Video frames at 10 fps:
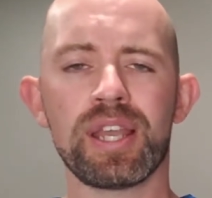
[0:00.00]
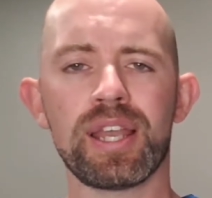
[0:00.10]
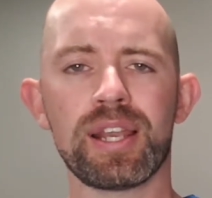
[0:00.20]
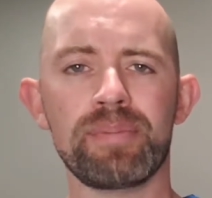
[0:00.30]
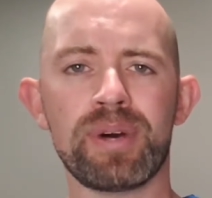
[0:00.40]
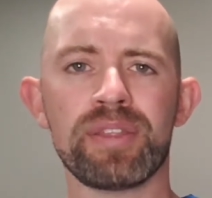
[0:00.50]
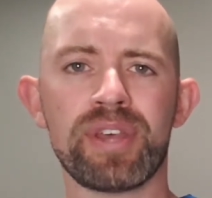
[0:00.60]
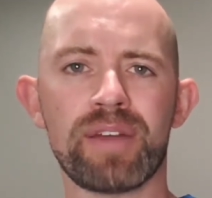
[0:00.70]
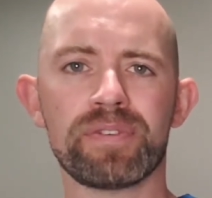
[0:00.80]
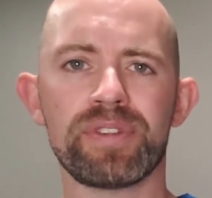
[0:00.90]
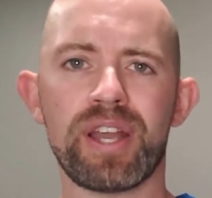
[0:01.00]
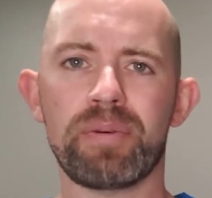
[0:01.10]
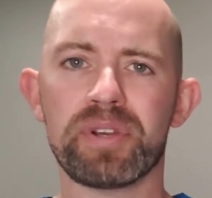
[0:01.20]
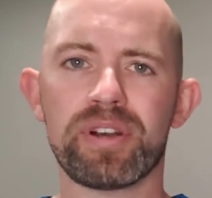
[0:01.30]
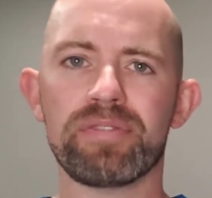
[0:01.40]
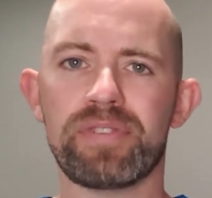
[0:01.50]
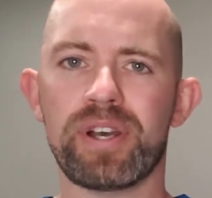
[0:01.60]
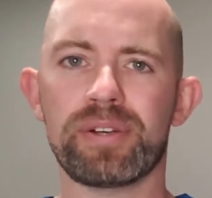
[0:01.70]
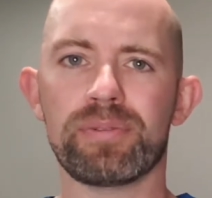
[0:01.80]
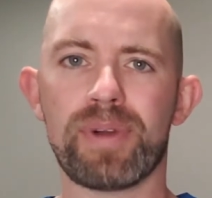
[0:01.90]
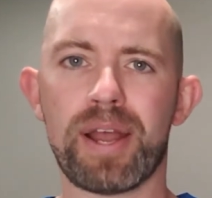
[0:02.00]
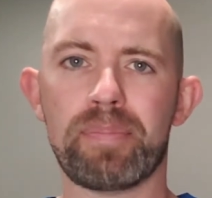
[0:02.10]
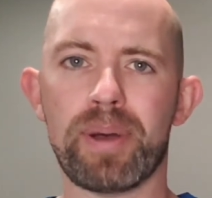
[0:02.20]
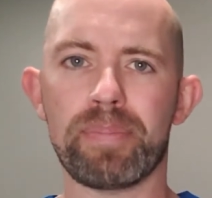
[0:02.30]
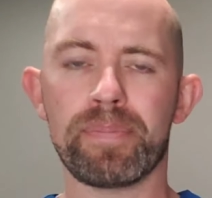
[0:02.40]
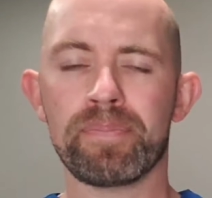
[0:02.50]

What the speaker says: And a month after that, we did our final wrap-up.